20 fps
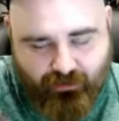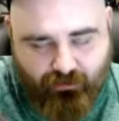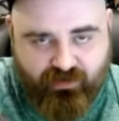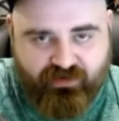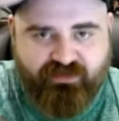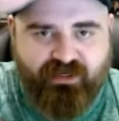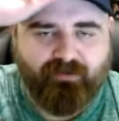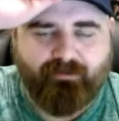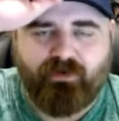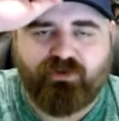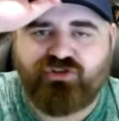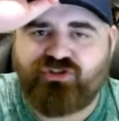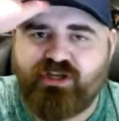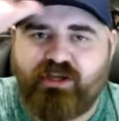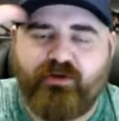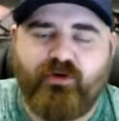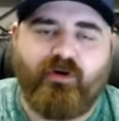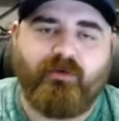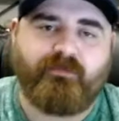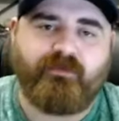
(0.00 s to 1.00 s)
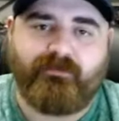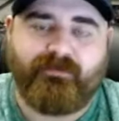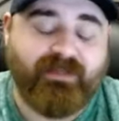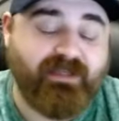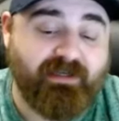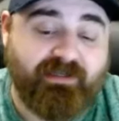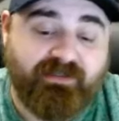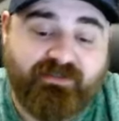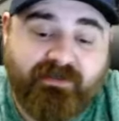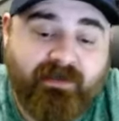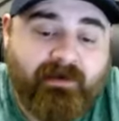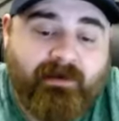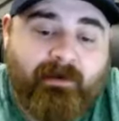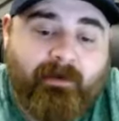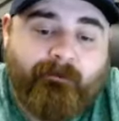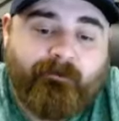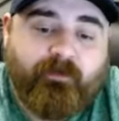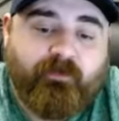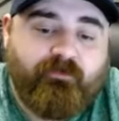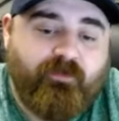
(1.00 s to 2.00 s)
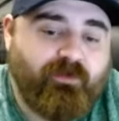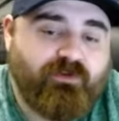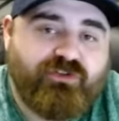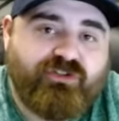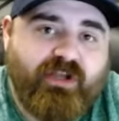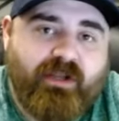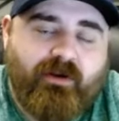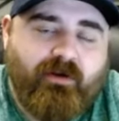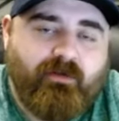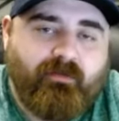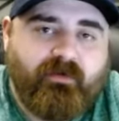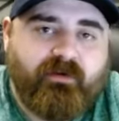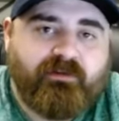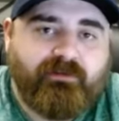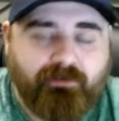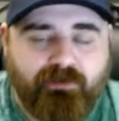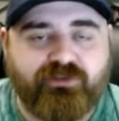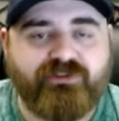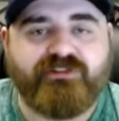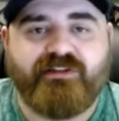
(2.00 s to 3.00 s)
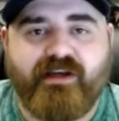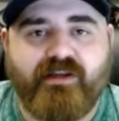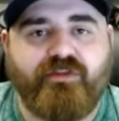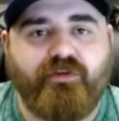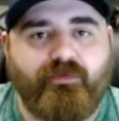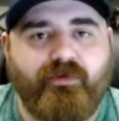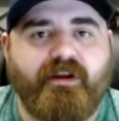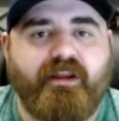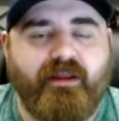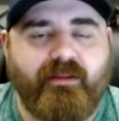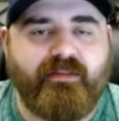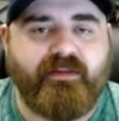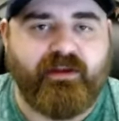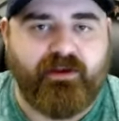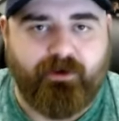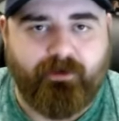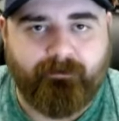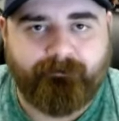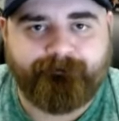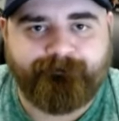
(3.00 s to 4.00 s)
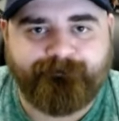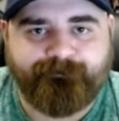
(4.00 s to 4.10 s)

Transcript: We're going to talk about Chet Holmgren because, folks, Chet Holmgren looks like the rookie of the year.